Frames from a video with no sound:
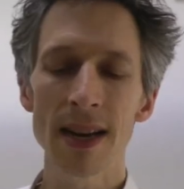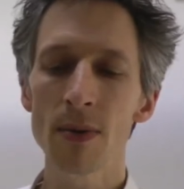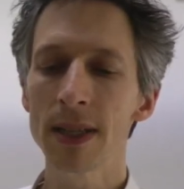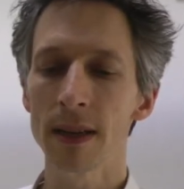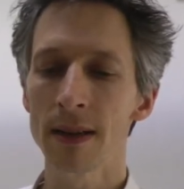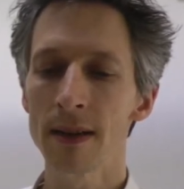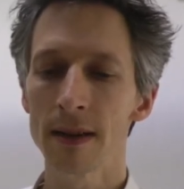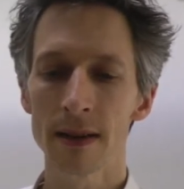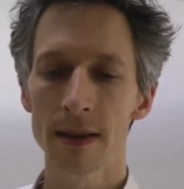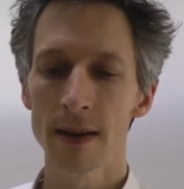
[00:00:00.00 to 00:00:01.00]
"No, we didn't.
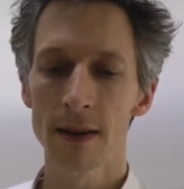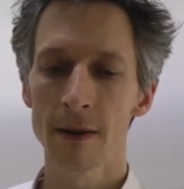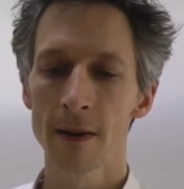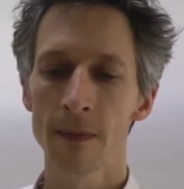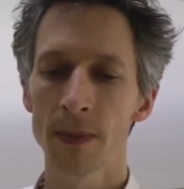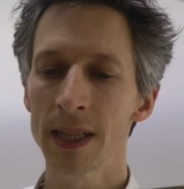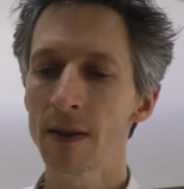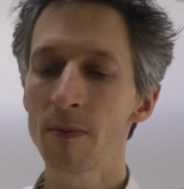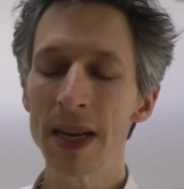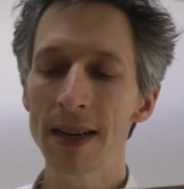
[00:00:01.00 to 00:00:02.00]
There's
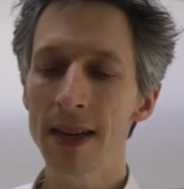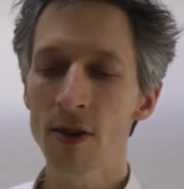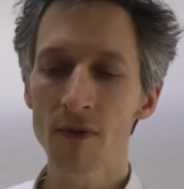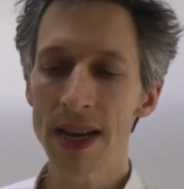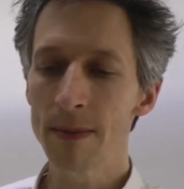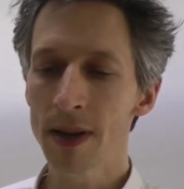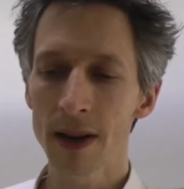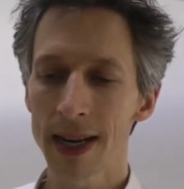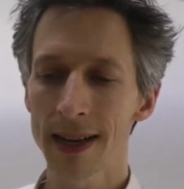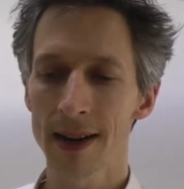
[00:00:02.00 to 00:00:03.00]
never been an agreement
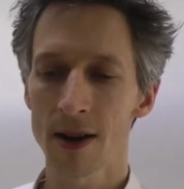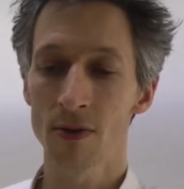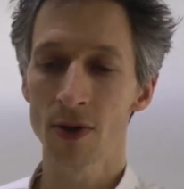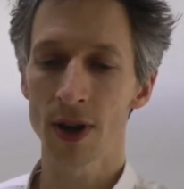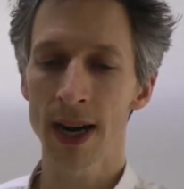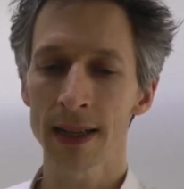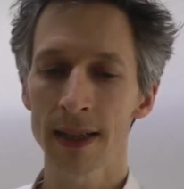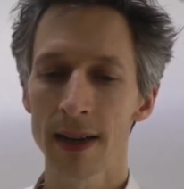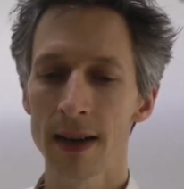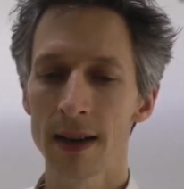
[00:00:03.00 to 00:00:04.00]
like a contract.
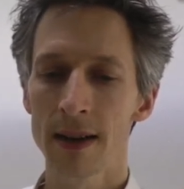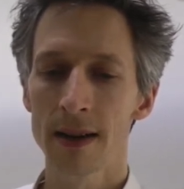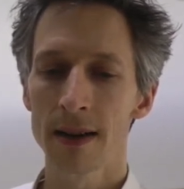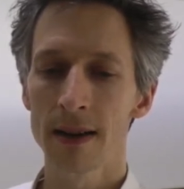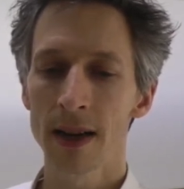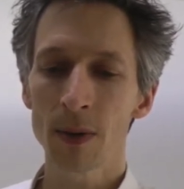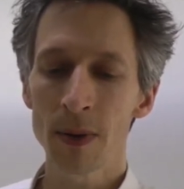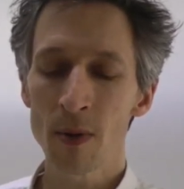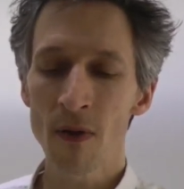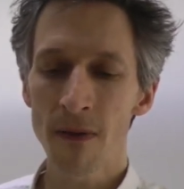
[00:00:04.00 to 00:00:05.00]
You have to
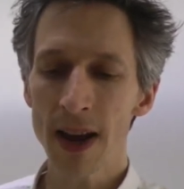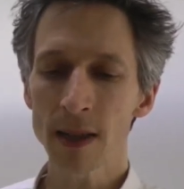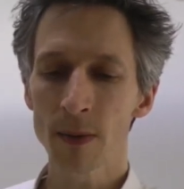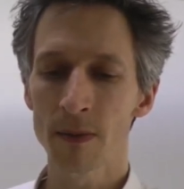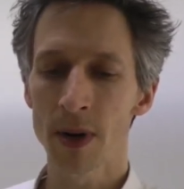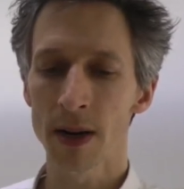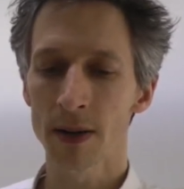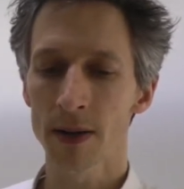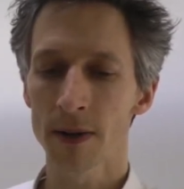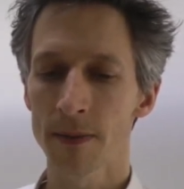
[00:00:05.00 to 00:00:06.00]
be more flexible,
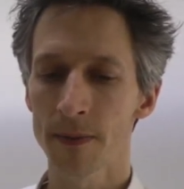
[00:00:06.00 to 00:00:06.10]
Miles."